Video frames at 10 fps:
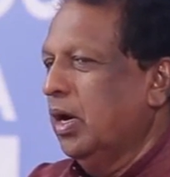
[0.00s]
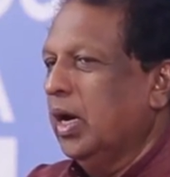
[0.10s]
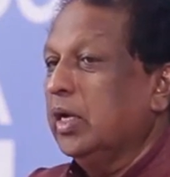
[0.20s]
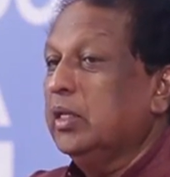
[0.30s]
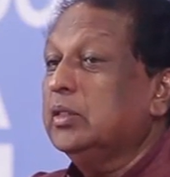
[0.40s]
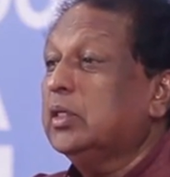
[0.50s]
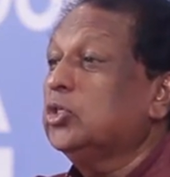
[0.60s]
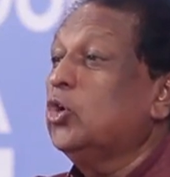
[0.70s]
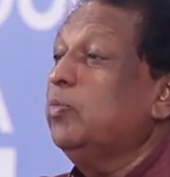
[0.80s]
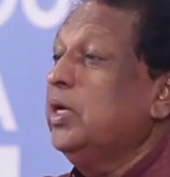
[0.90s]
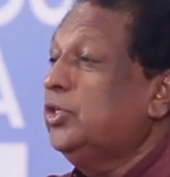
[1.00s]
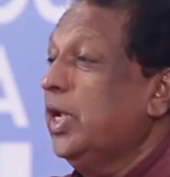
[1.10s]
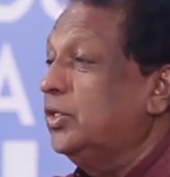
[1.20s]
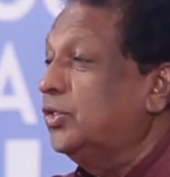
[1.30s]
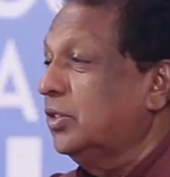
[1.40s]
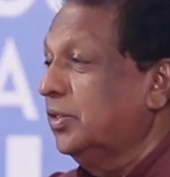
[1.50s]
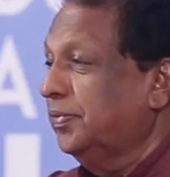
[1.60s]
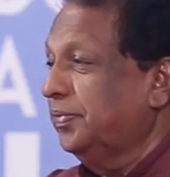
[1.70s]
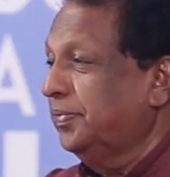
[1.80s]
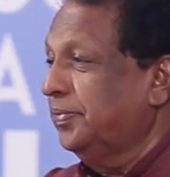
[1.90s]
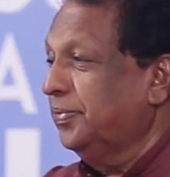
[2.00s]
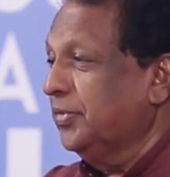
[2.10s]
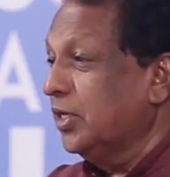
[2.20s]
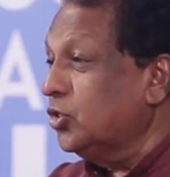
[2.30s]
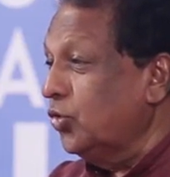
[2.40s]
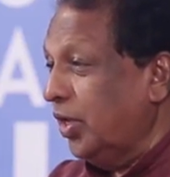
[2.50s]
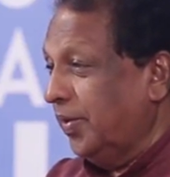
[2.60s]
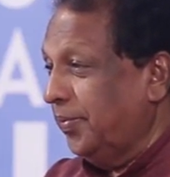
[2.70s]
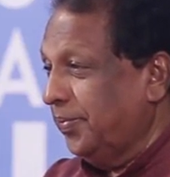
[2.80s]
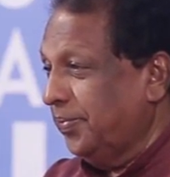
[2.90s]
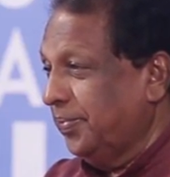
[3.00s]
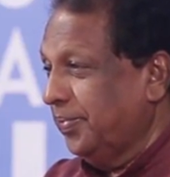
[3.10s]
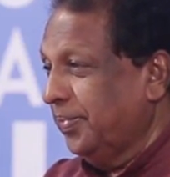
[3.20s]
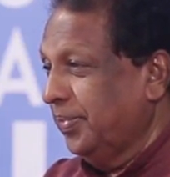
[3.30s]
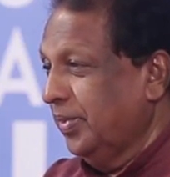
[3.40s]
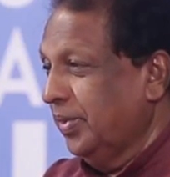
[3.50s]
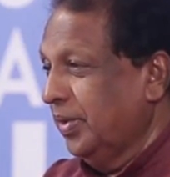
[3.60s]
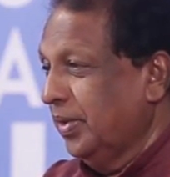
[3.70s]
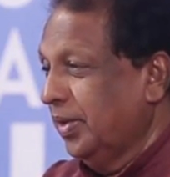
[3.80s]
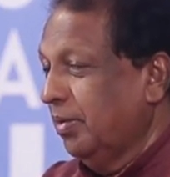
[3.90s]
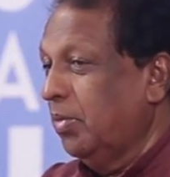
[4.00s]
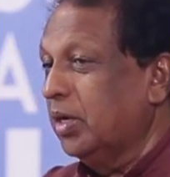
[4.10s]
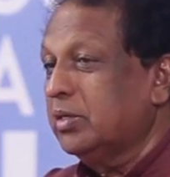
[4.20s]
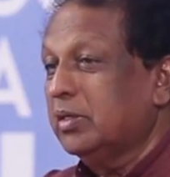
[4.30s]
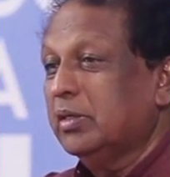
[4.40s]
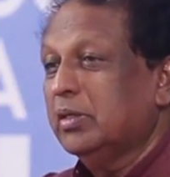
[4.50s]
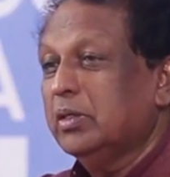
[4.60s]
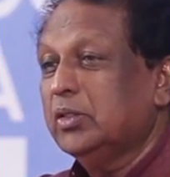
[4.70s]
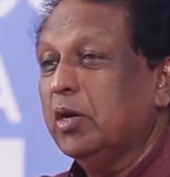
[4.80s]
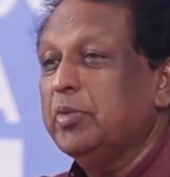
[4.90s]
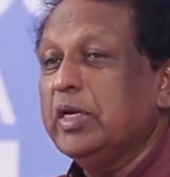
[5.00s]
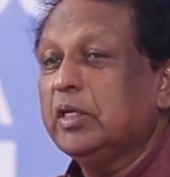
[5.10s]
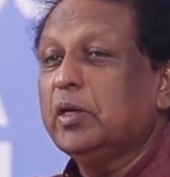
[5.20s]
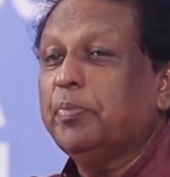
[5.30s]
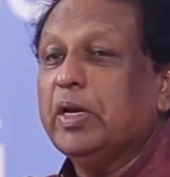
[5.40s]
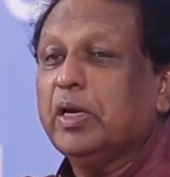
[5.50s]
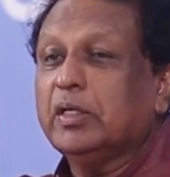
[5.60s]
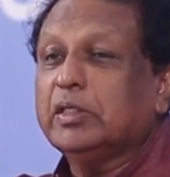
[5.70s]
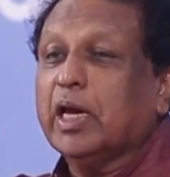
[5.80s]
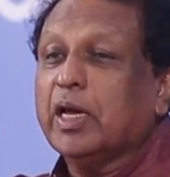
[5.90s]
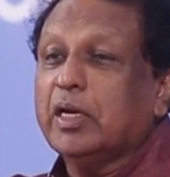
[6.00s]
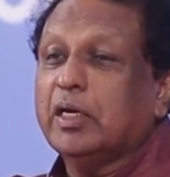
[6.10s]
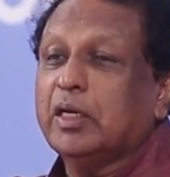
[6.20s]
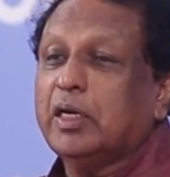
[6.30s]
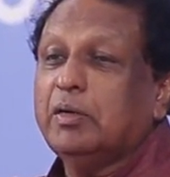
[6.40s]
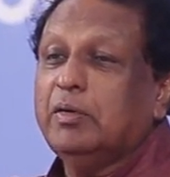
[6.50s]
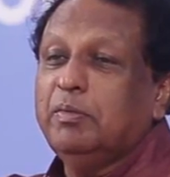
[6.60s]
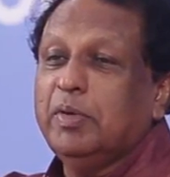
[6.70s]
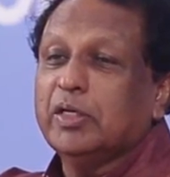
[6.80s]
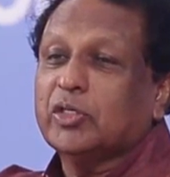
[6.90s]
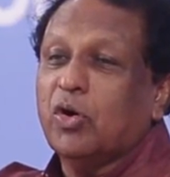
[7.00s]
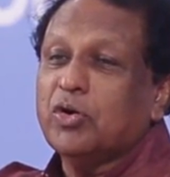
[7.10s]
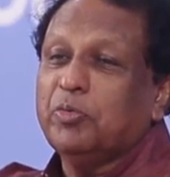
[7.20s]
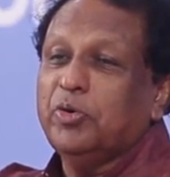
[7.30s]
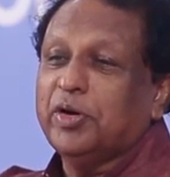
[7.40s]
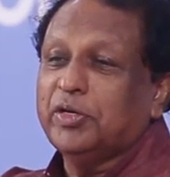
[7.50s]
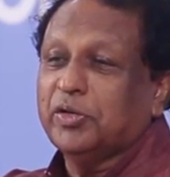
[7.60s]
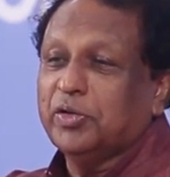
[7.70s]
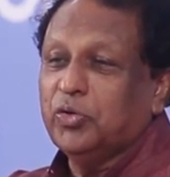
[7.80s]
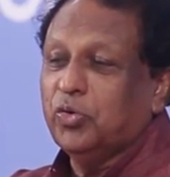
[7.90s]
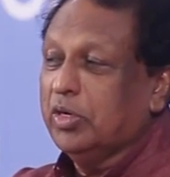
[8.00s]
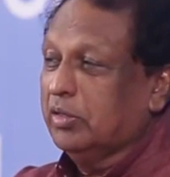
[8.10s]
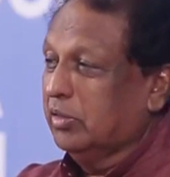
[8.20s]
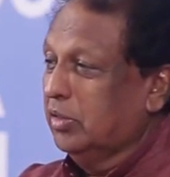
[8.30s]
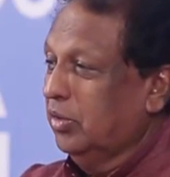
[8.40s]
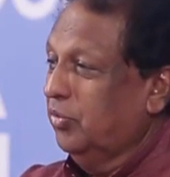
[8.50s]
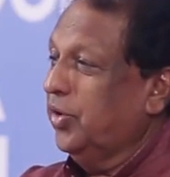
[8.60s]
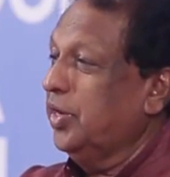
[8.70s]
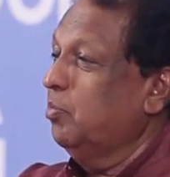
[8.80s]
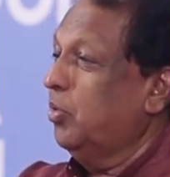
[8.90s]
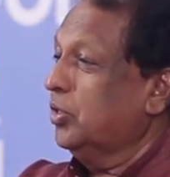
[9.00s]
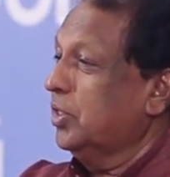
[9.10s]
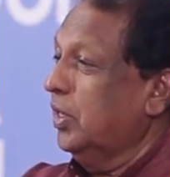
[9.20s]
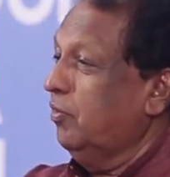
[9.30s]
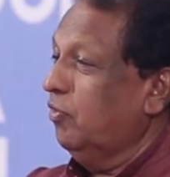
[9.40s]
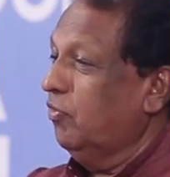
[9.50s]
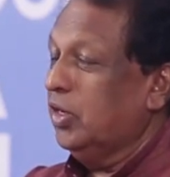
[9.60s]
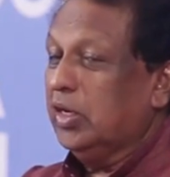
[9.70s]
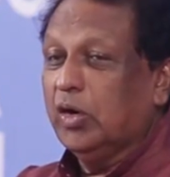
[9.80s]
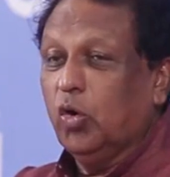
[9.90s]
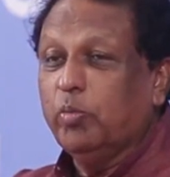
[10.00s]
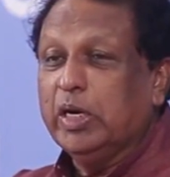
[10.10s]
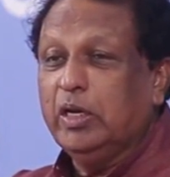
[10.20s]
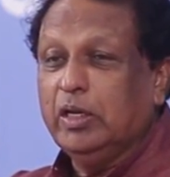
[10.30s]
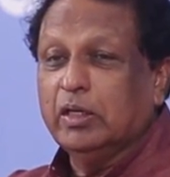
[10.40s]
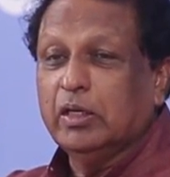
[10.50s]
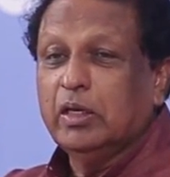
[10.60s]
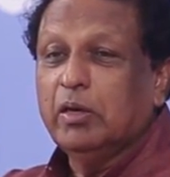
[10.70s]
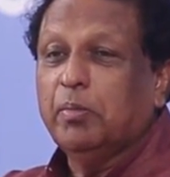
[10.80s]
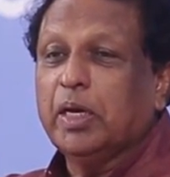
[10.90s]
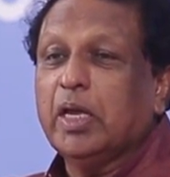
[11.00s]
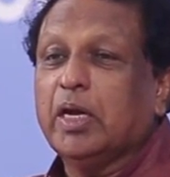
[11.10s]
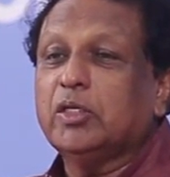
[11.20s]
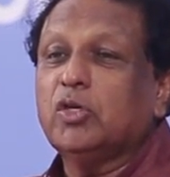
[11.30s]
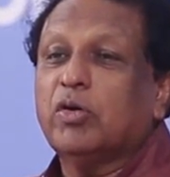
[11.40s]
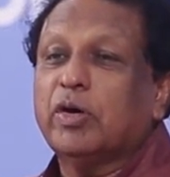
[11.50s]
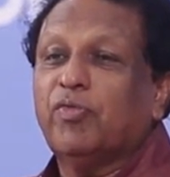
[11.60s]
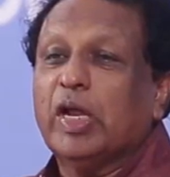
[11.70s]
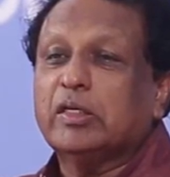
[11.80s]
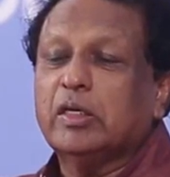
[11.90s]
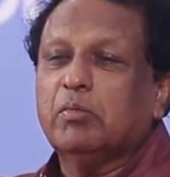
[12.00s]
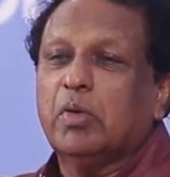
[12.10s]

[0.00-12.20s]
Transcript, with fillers: And this has not been changed till today. But Germany and Japan are the second and third biggest contributors of the UN, very important in, globally, but that is not reflected.